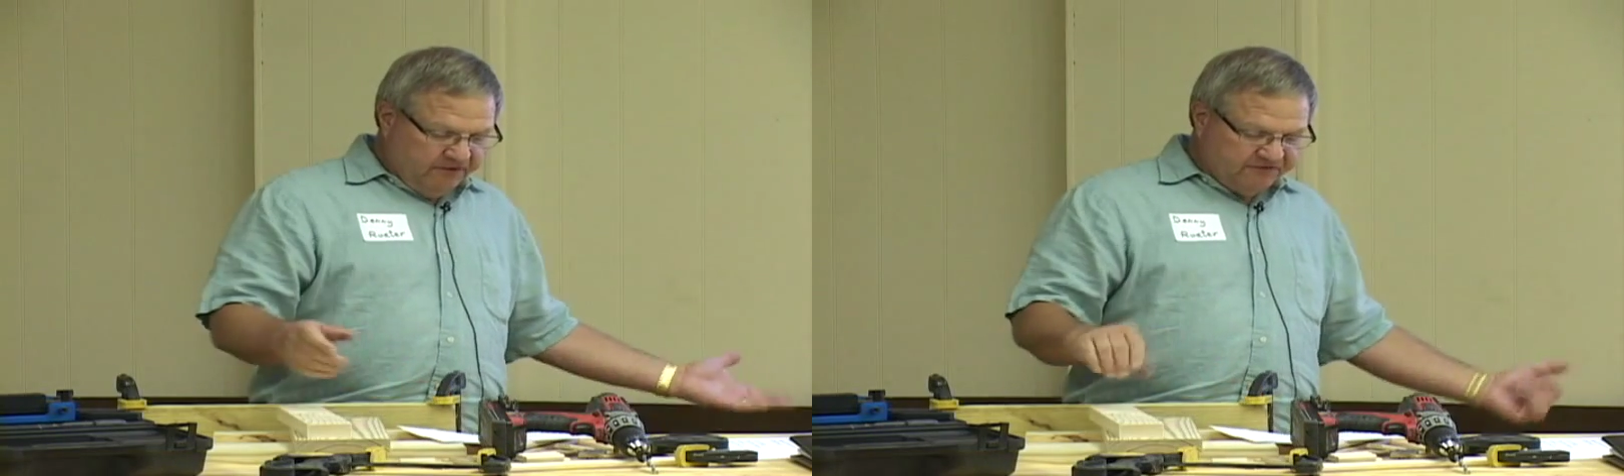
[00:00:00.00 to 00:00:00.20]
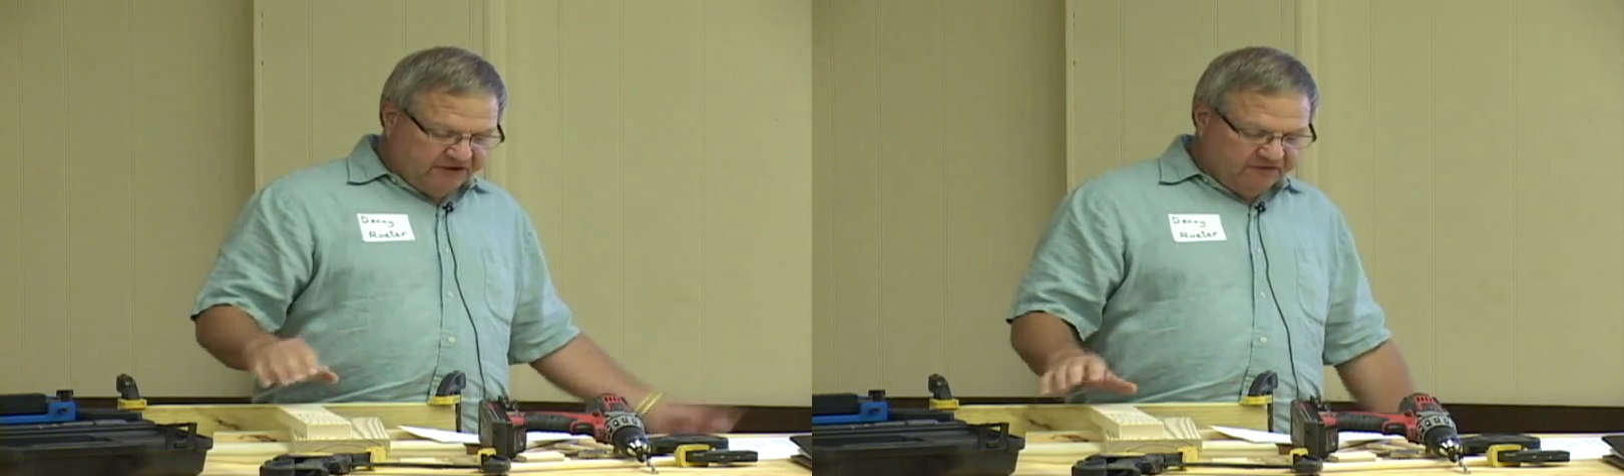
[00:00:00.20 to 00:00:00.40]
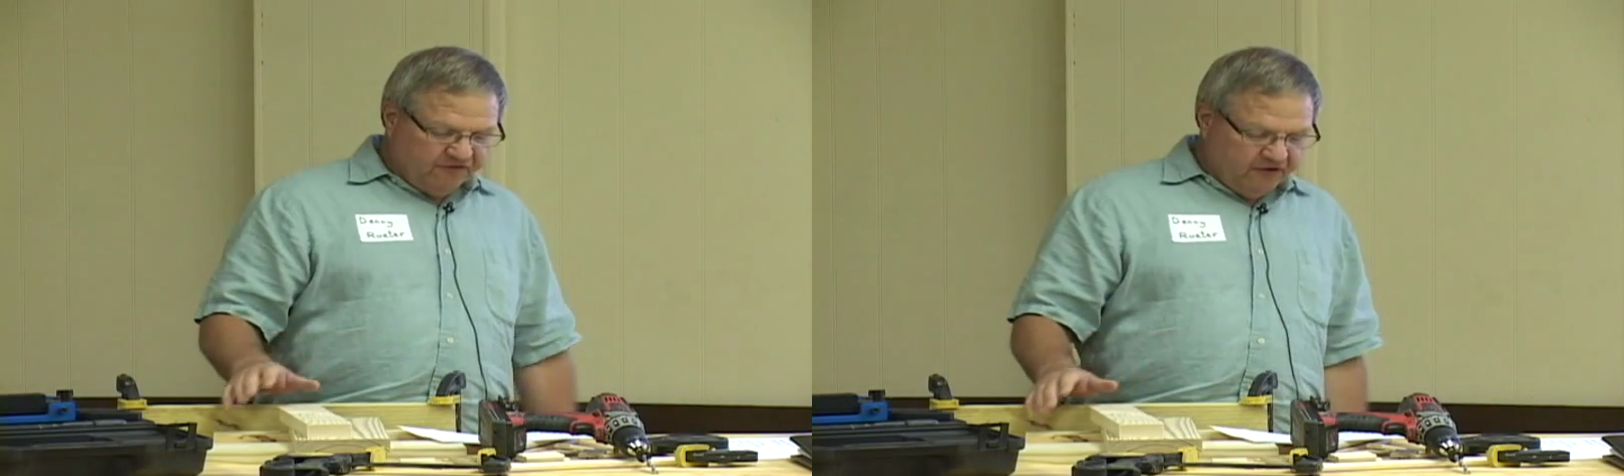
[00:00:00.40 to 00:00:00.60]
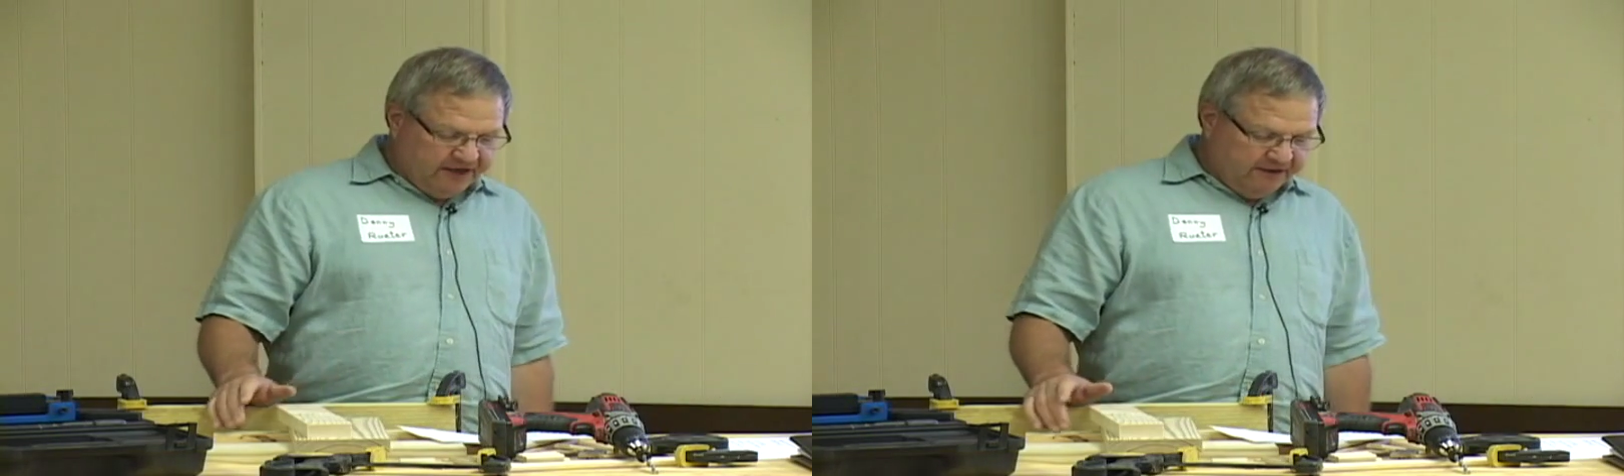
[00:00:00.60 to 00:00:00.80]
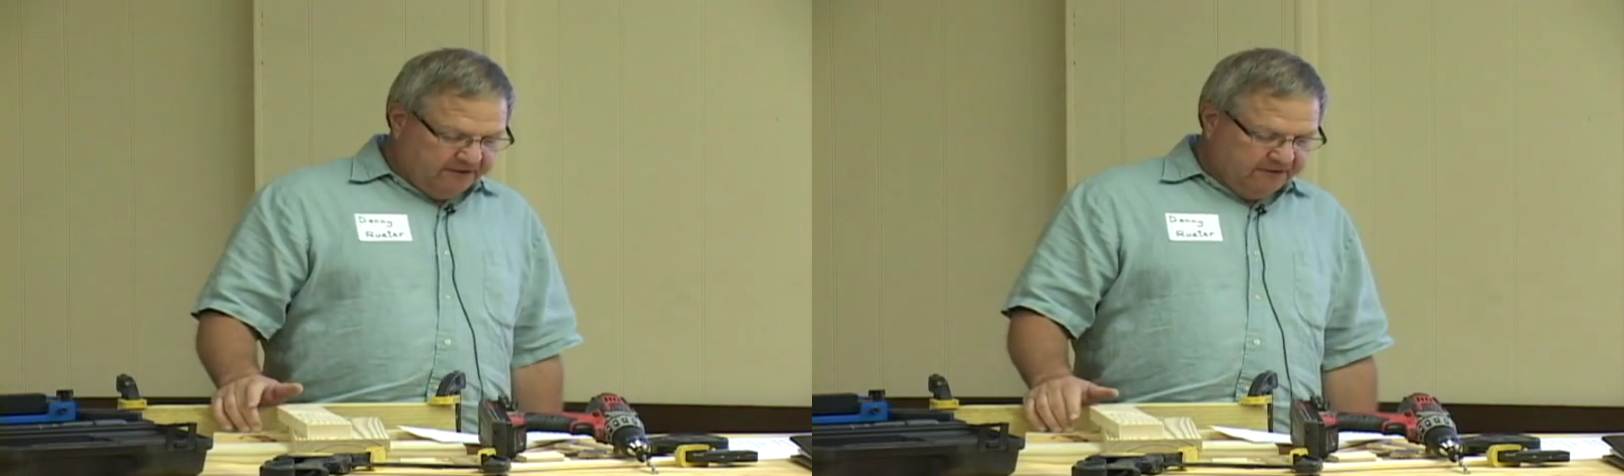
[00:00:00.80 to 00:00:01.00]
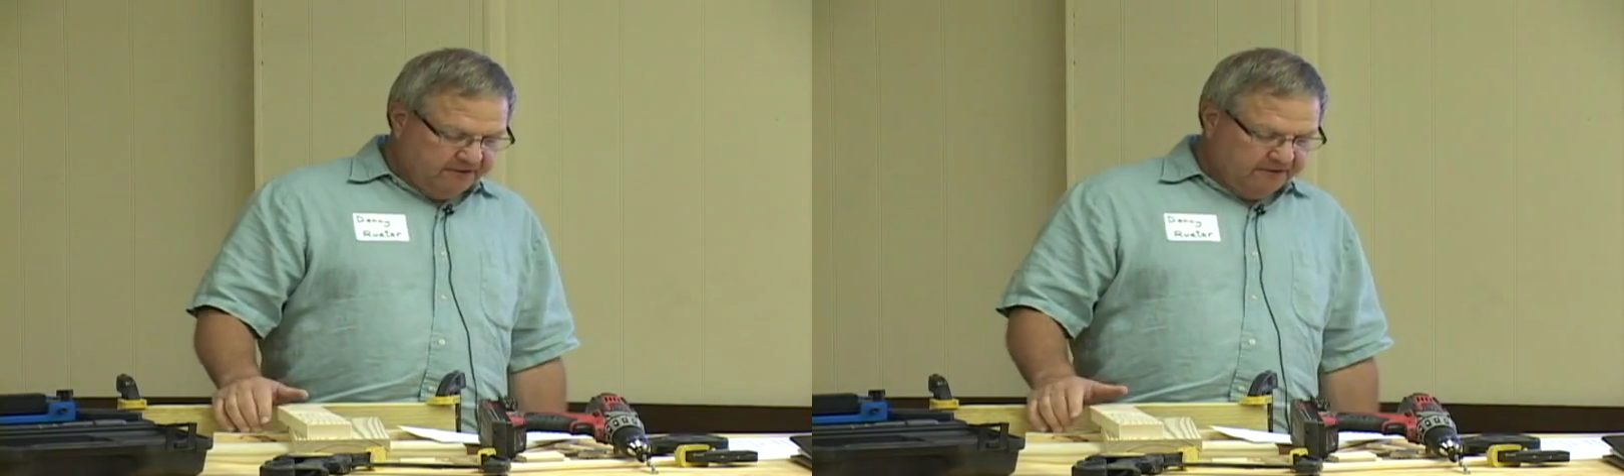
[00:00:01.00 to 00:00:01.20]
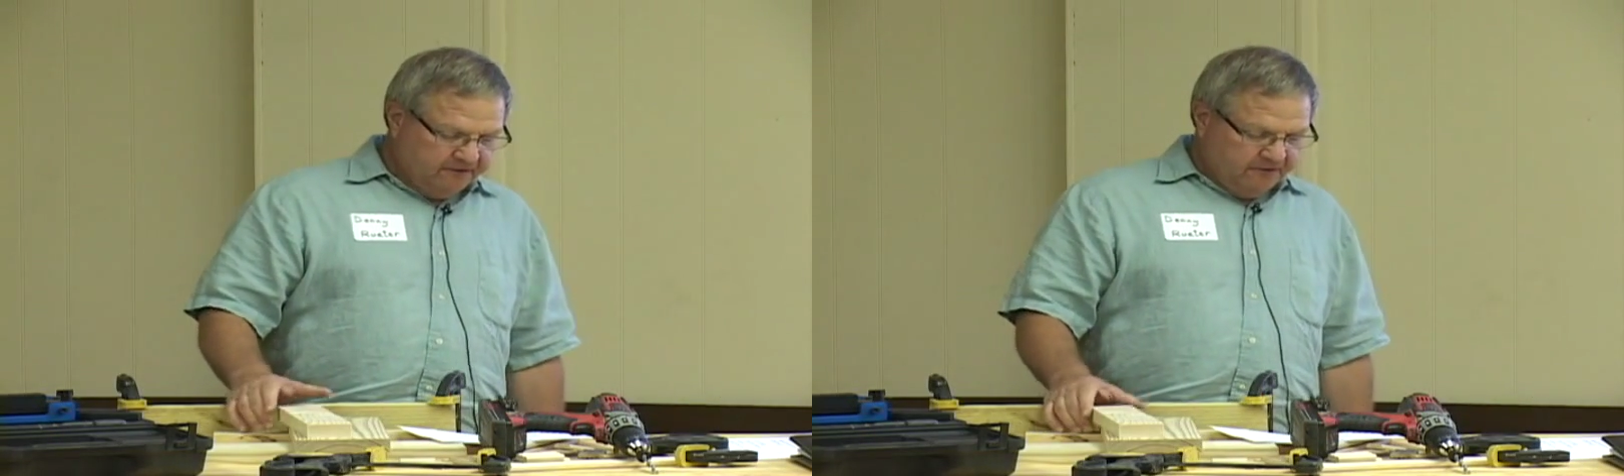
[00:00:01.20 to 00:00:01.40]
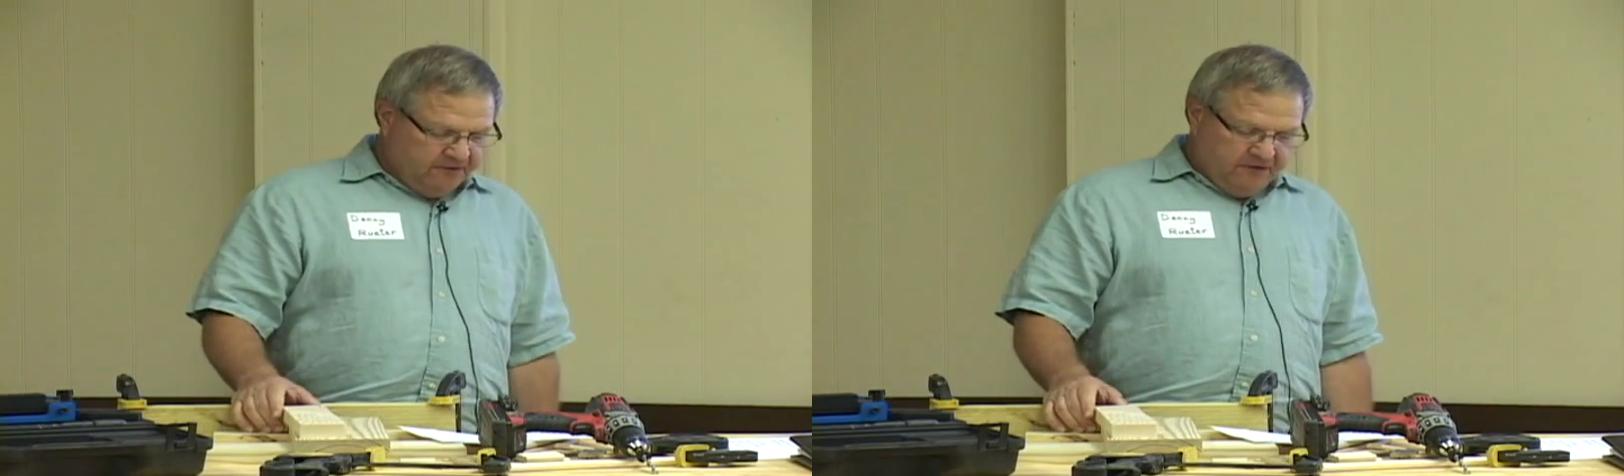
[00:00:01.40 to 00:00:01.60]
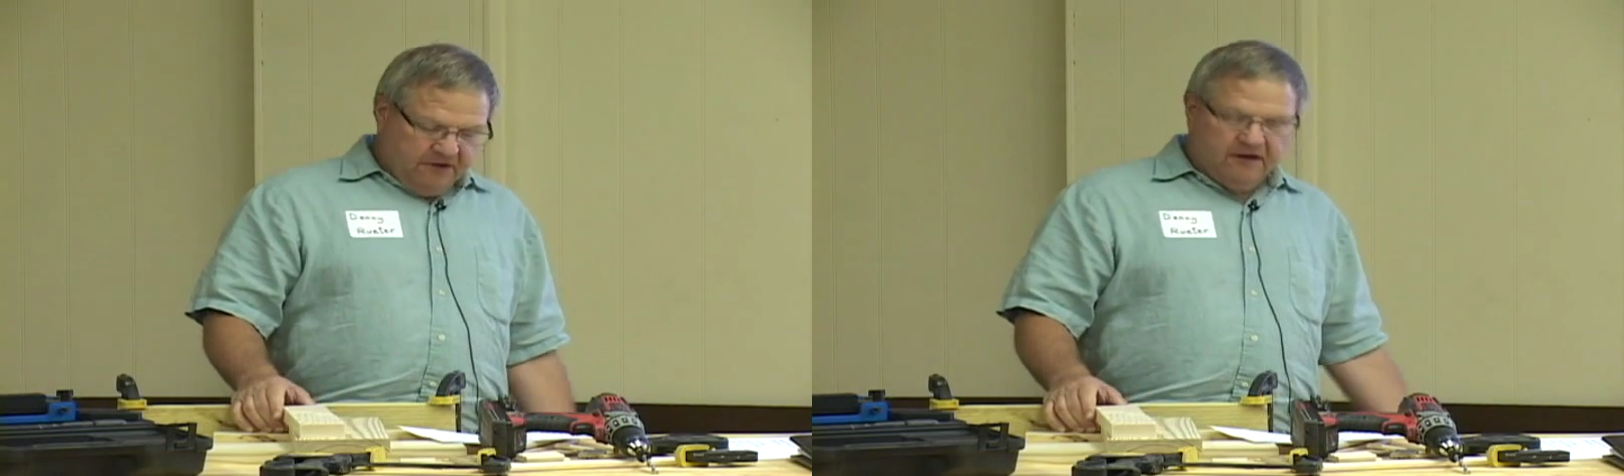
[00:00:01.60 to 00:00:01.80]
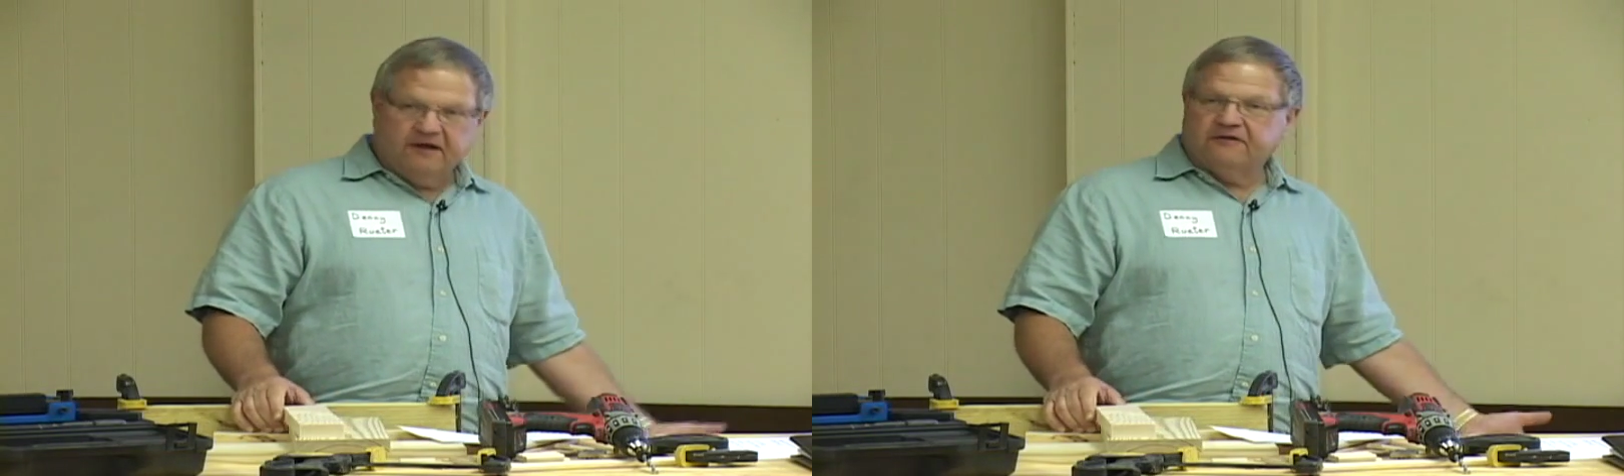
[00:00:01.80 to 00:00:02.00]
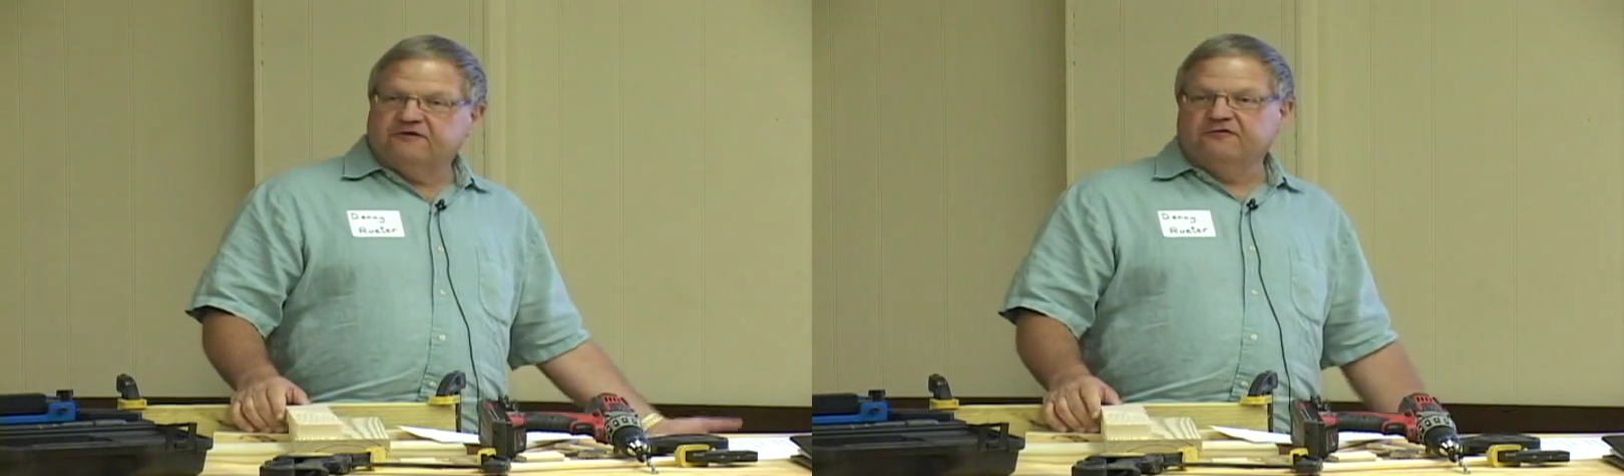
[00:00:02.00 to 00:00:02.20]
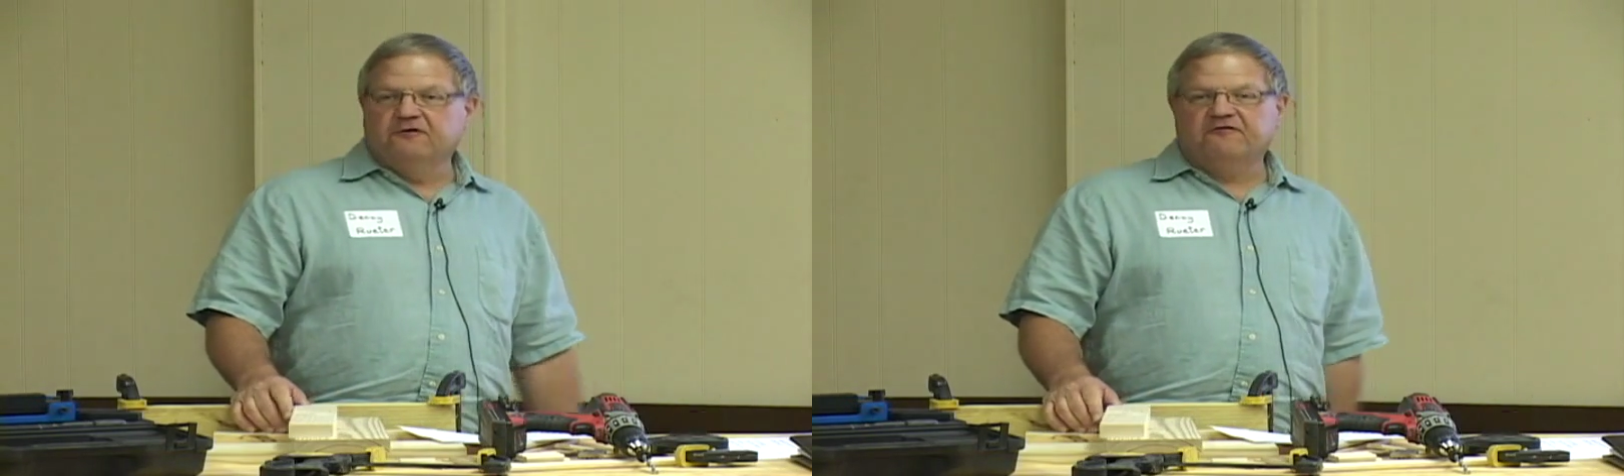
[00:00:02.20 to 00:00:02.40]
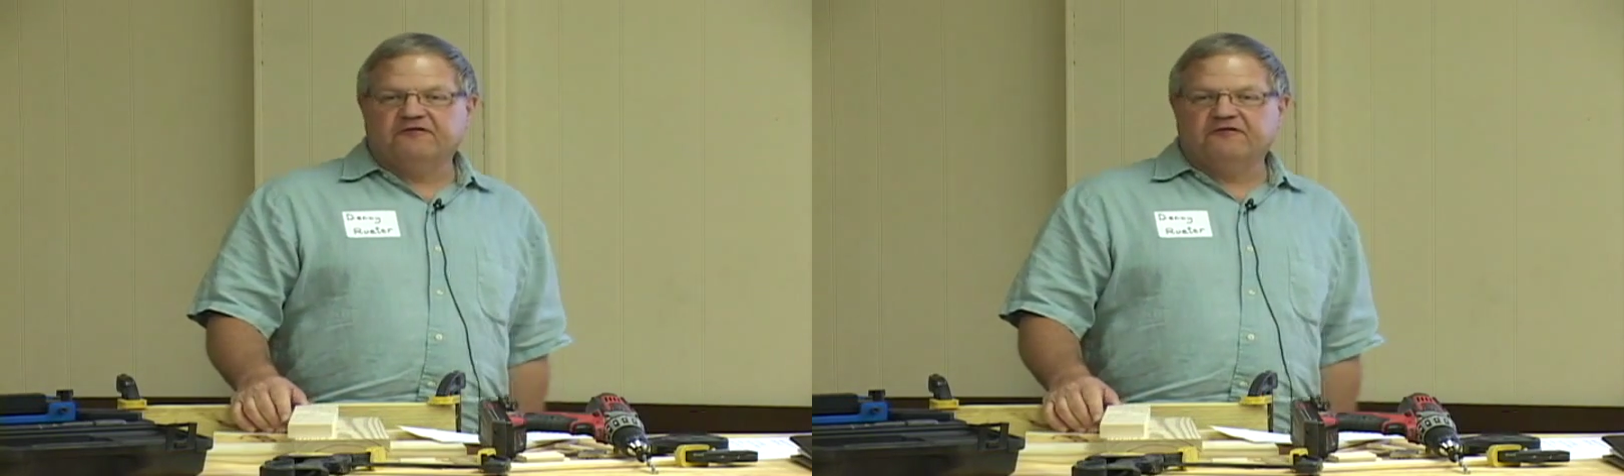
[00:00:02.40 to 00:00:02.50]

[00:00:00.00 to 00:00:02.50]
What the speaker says: Biscuit joint, the tool